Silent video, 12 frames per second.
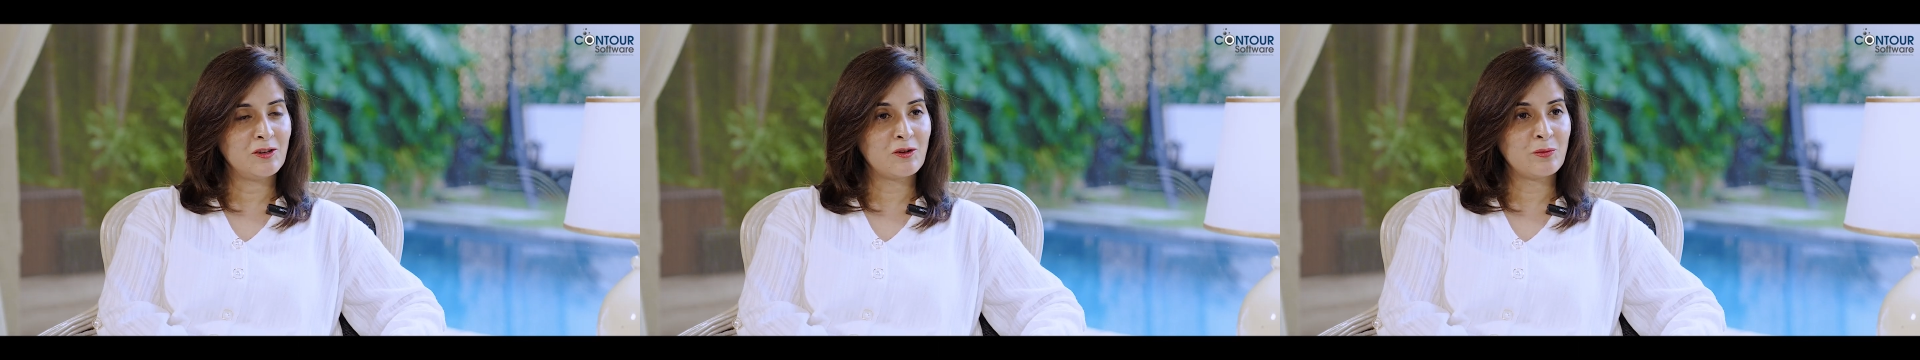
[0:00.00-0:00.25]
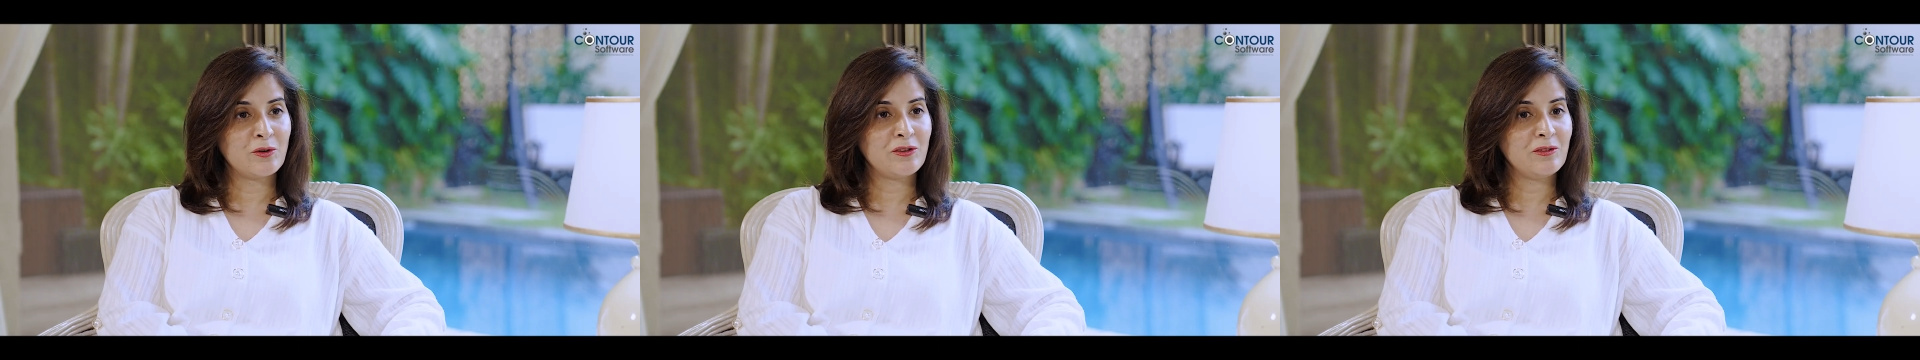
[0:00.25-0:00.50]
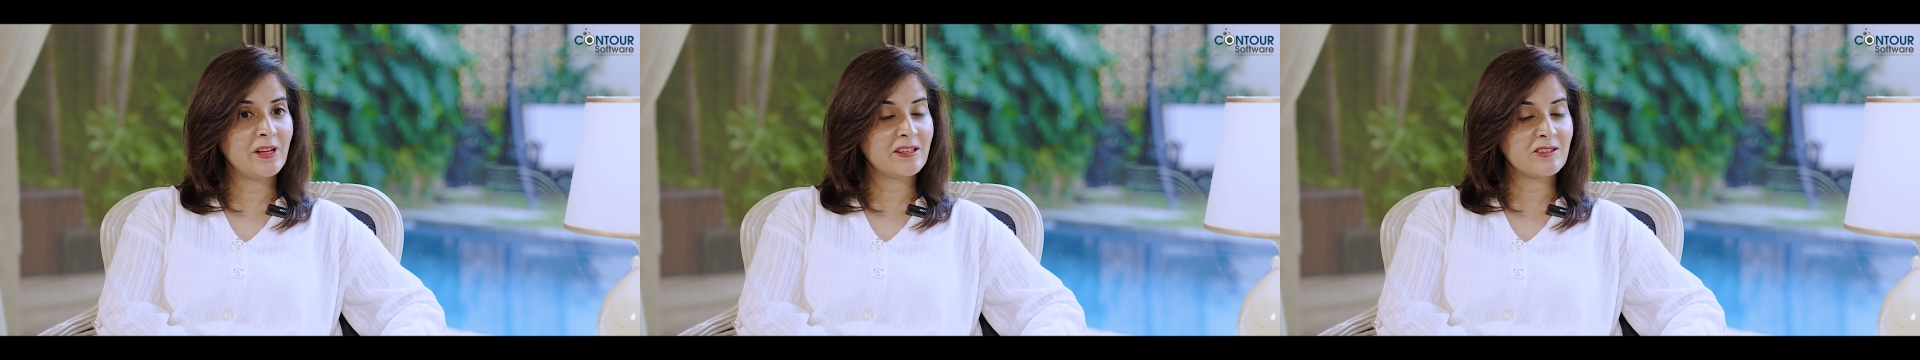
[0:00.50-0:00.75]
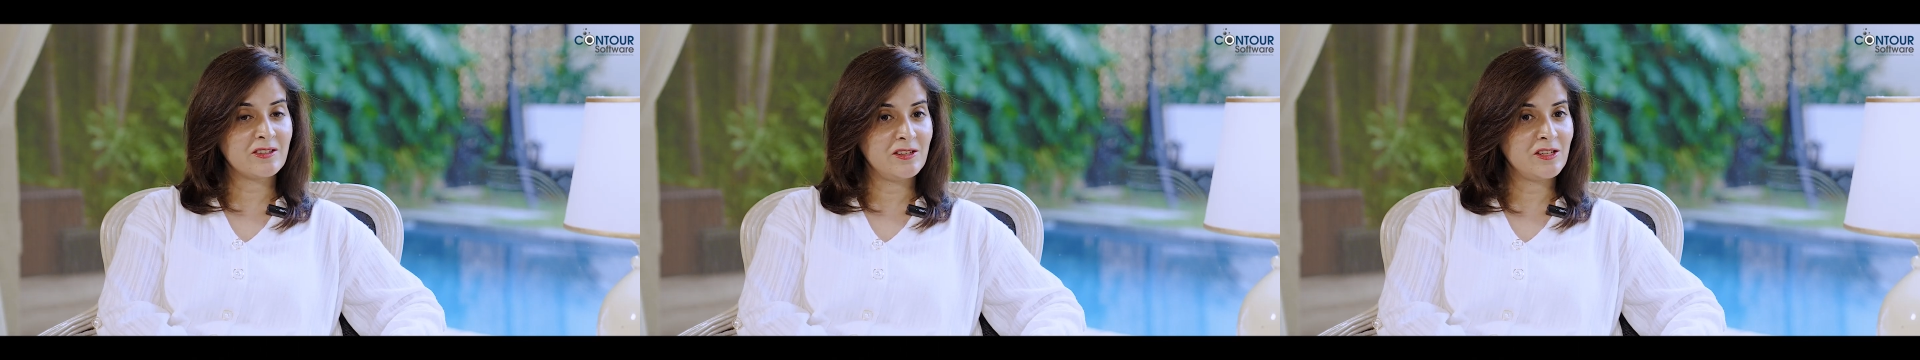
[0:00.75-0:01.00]
or would you
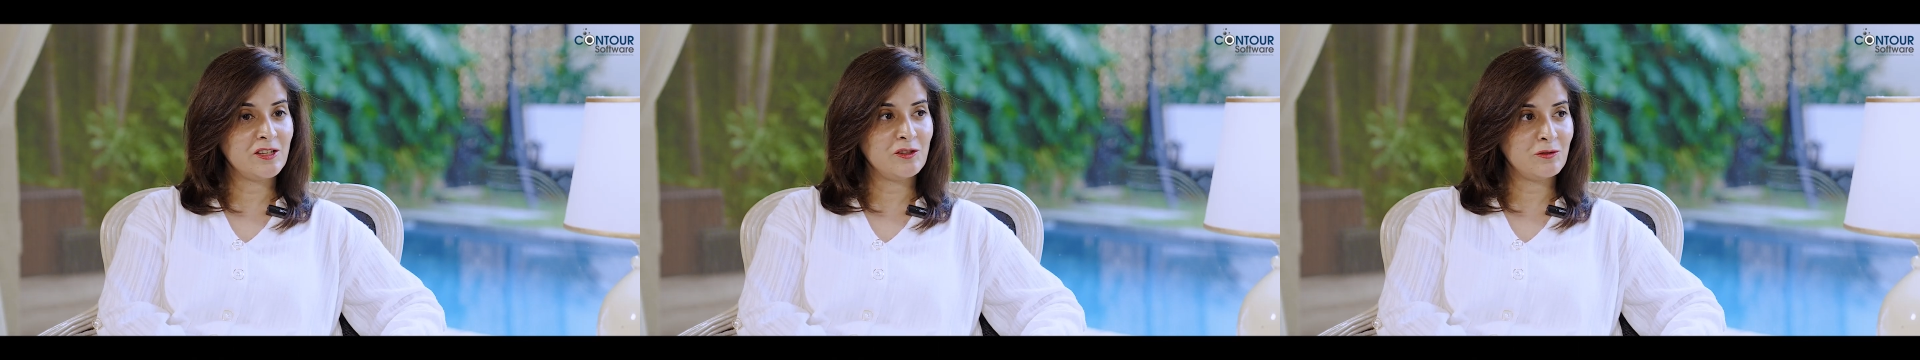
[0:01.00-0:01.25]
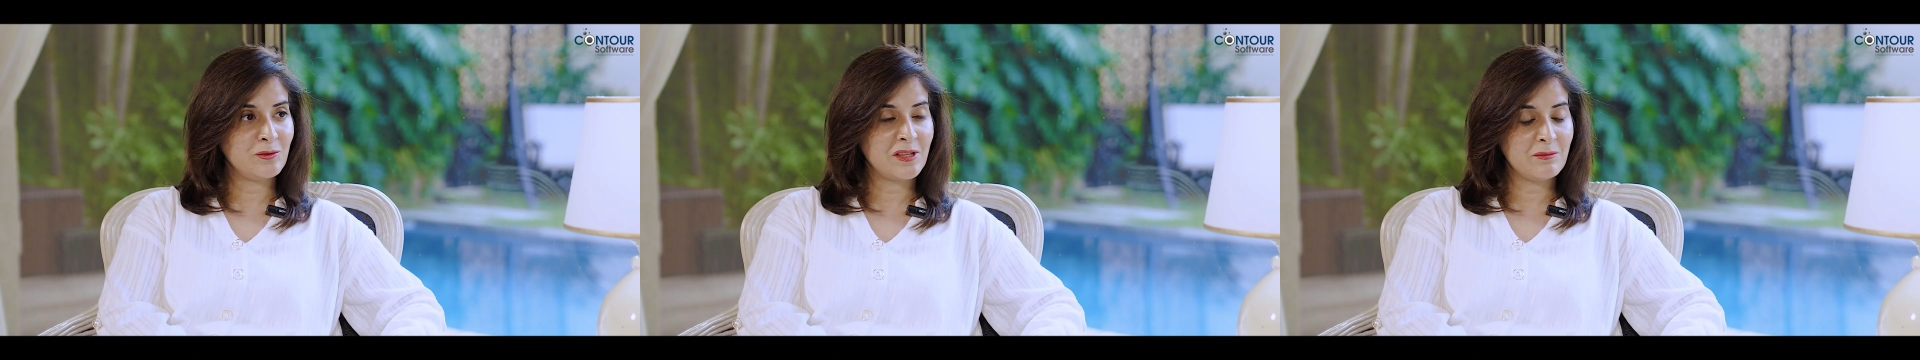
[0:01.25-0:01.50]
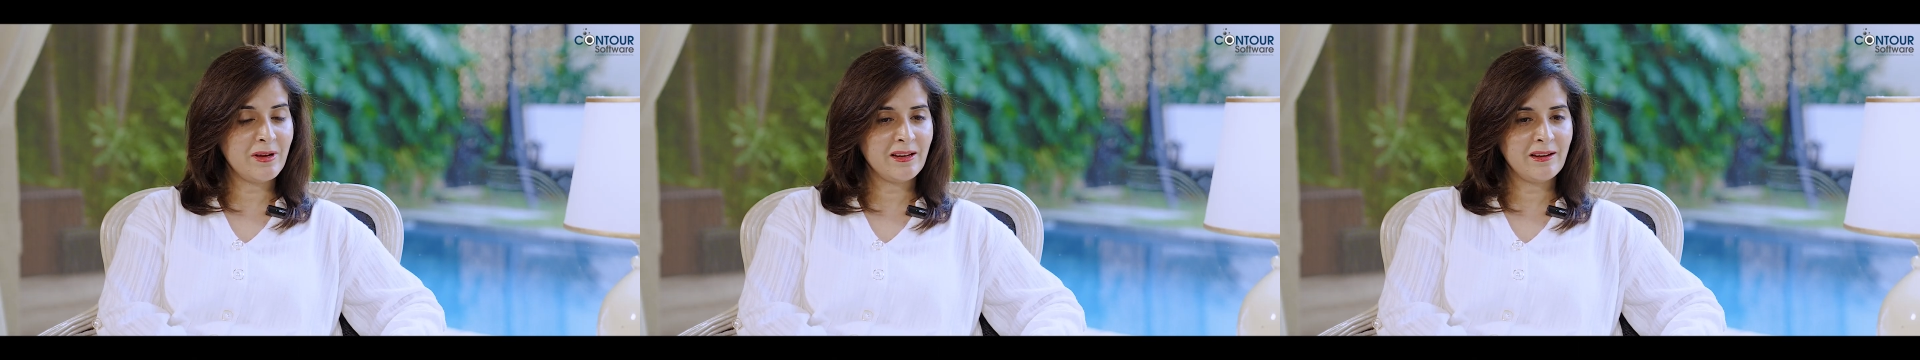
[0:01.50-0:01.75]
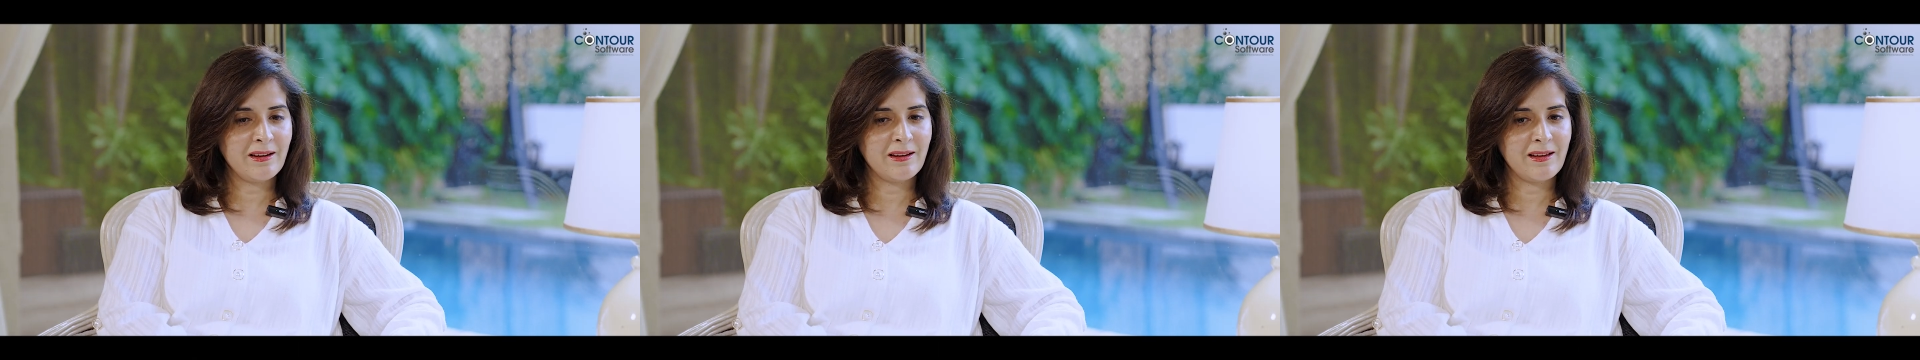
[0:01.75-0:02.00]
like to continue with the
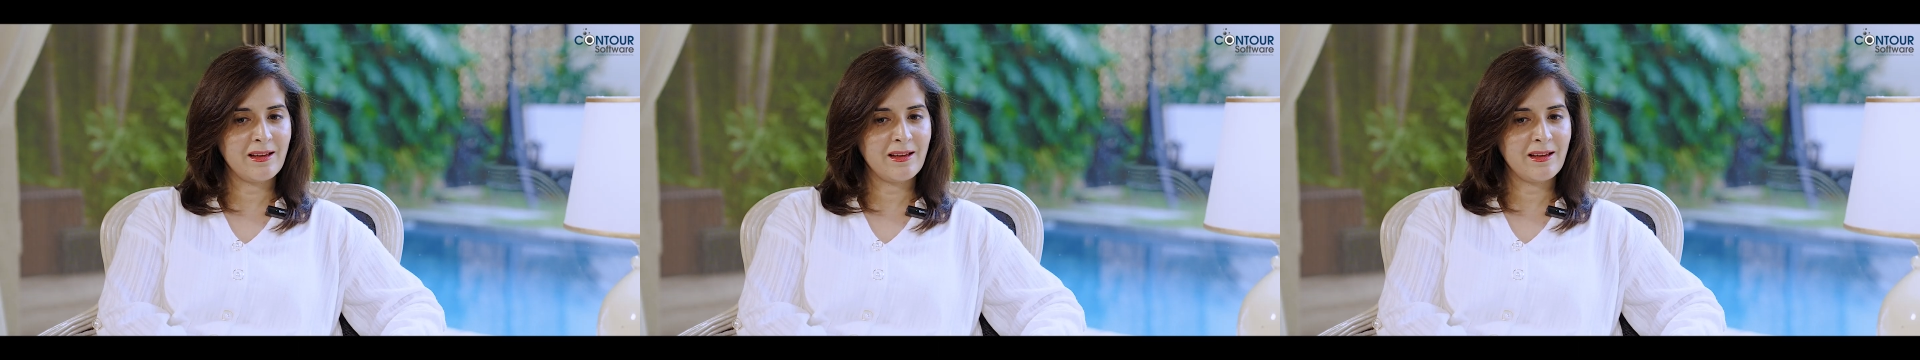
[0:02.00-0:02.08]
bank?